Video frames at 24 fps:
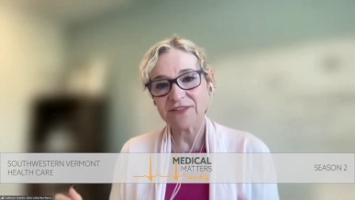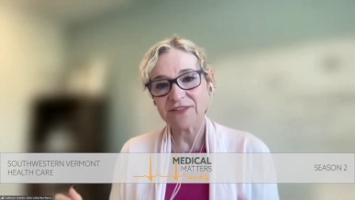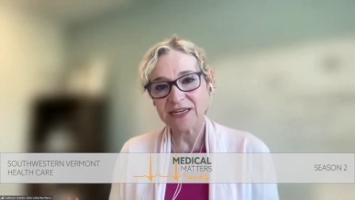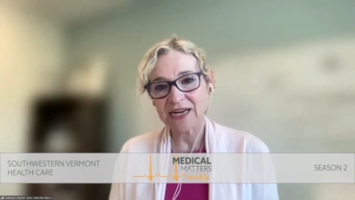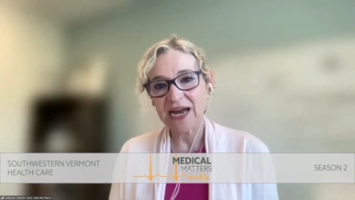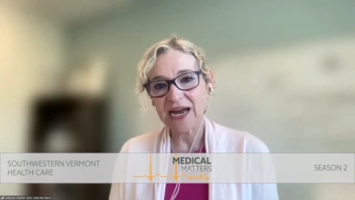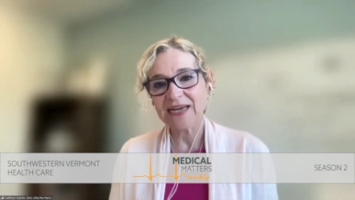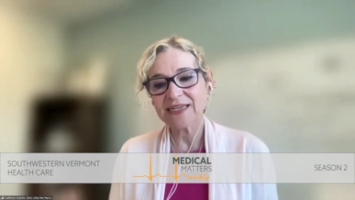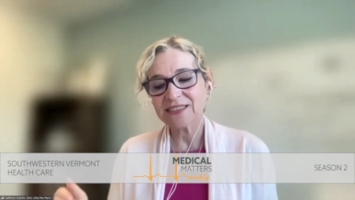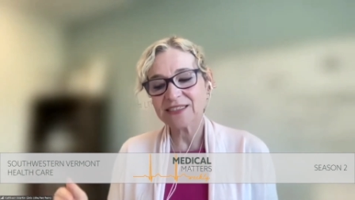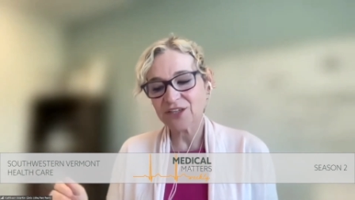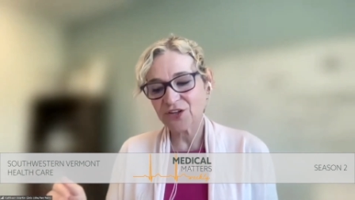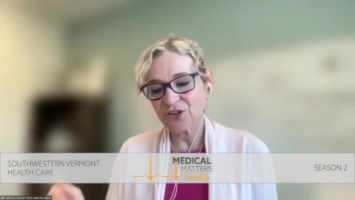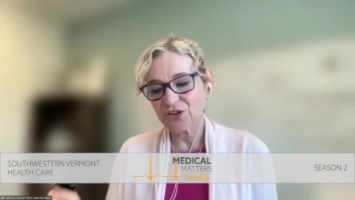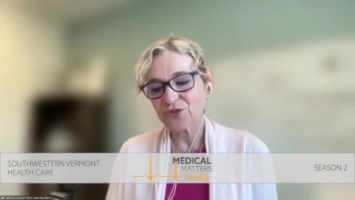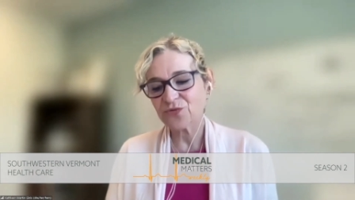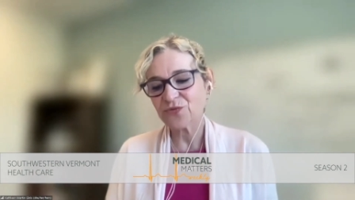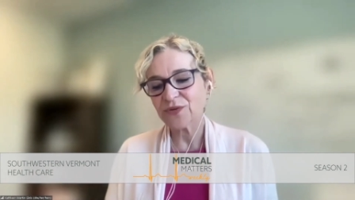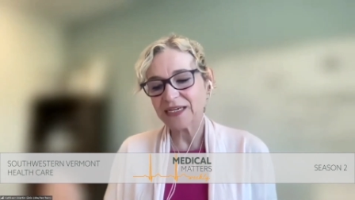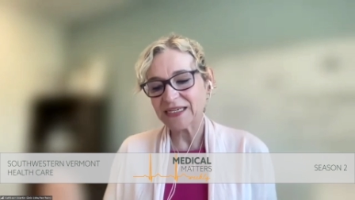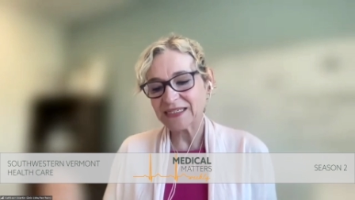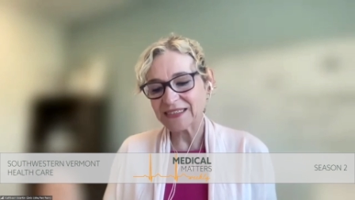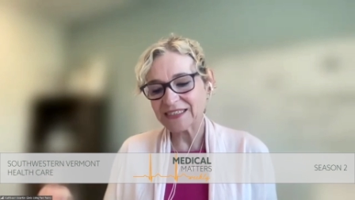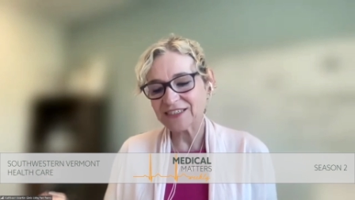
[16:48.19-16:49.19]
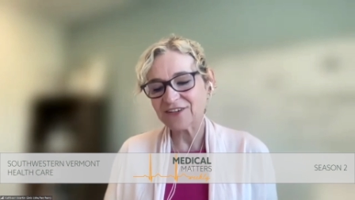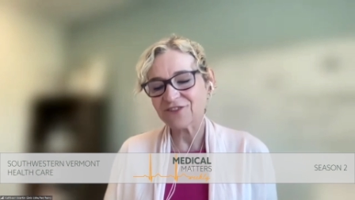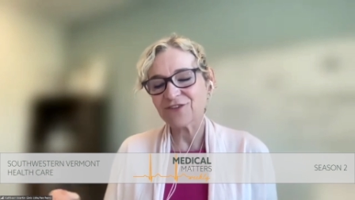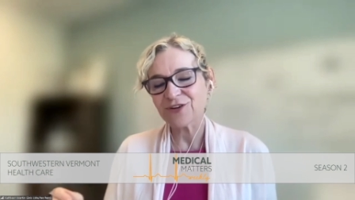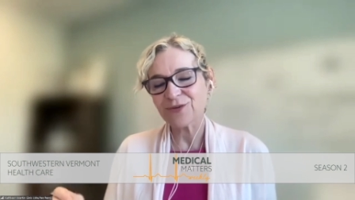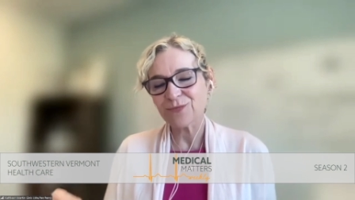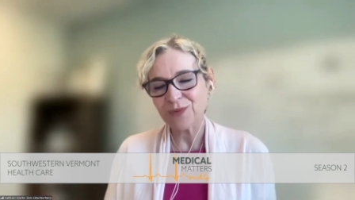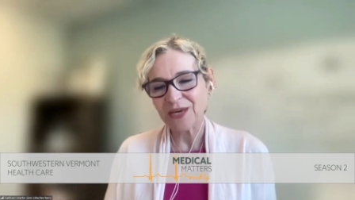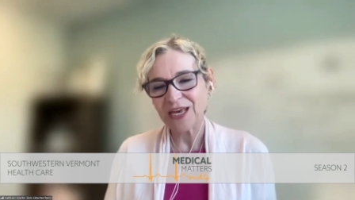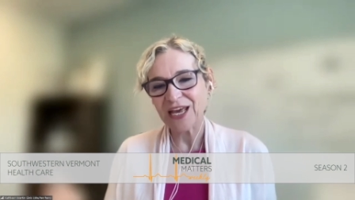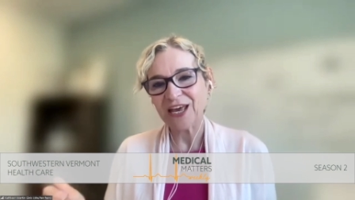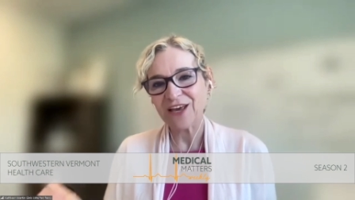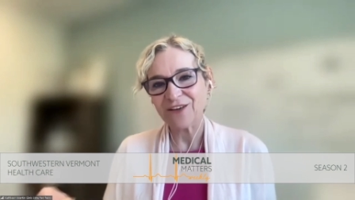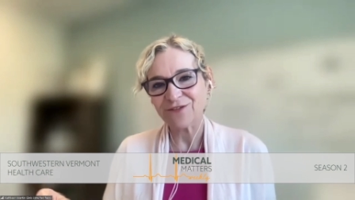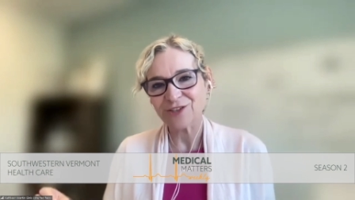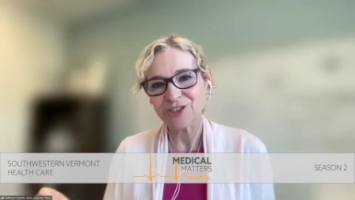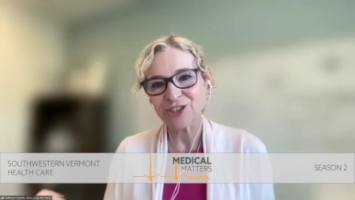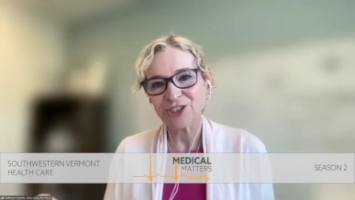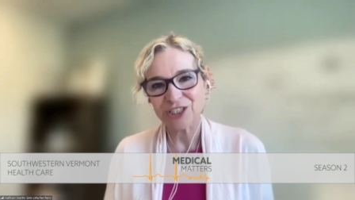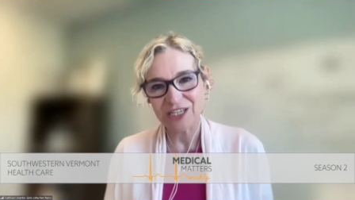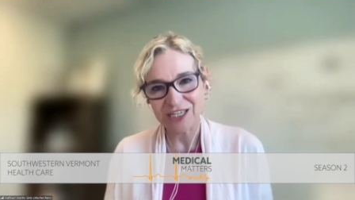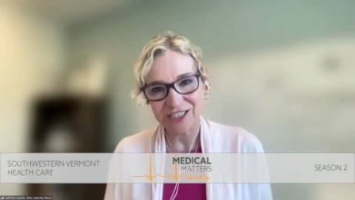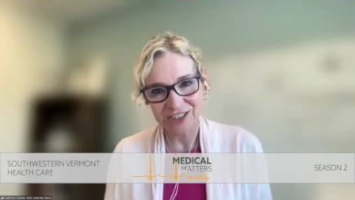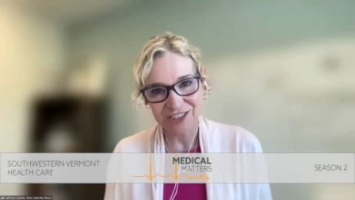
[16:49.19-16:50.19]
of 93 different
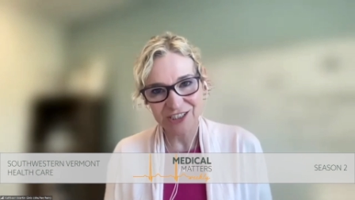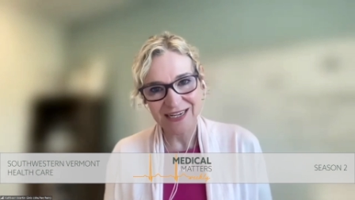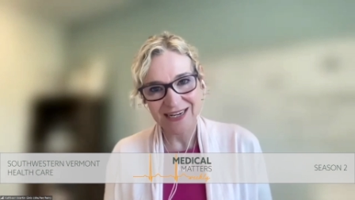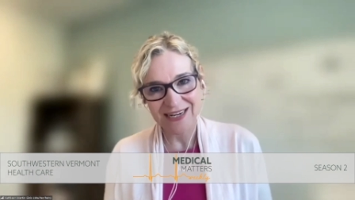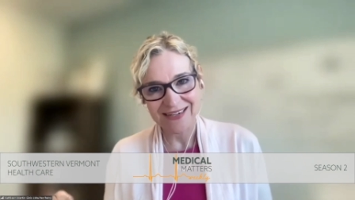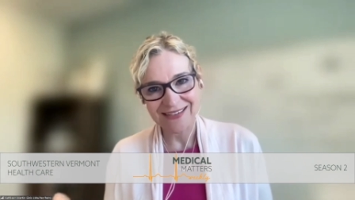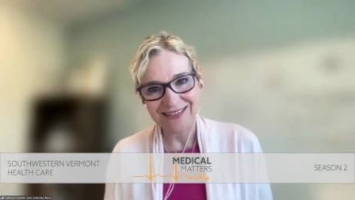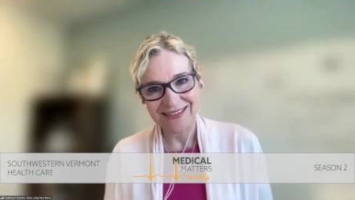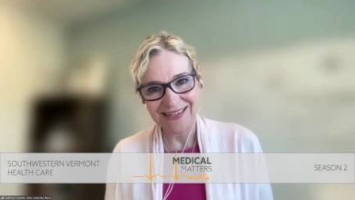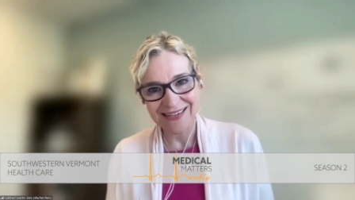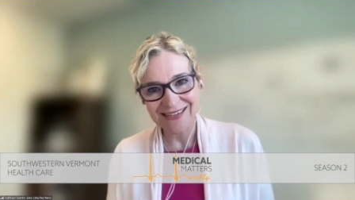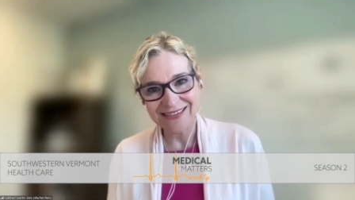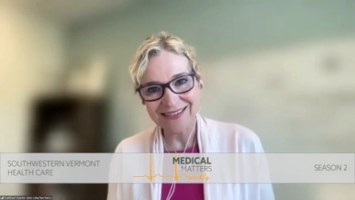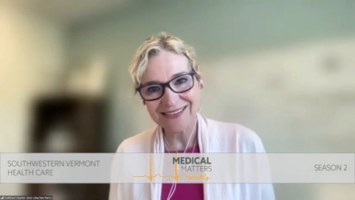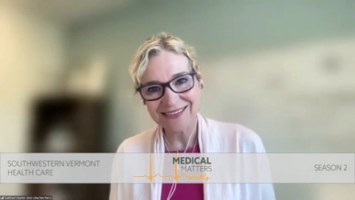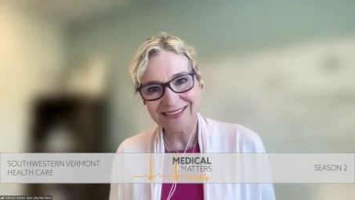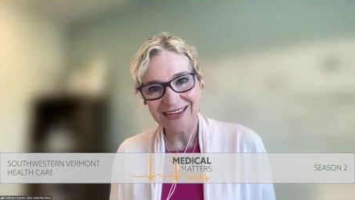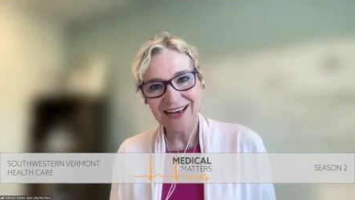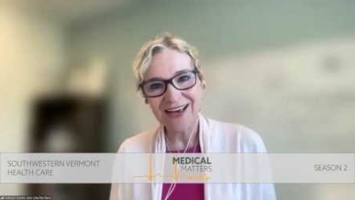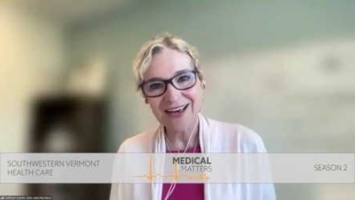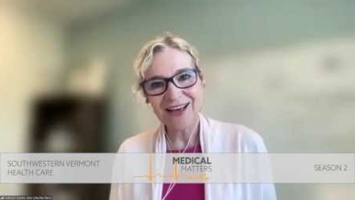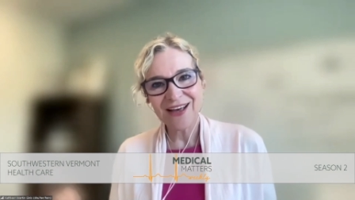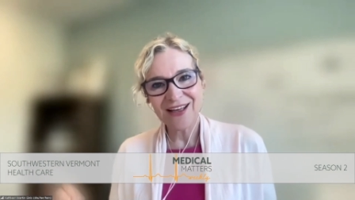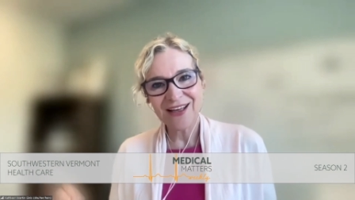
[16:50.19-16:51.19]
behavior change techniques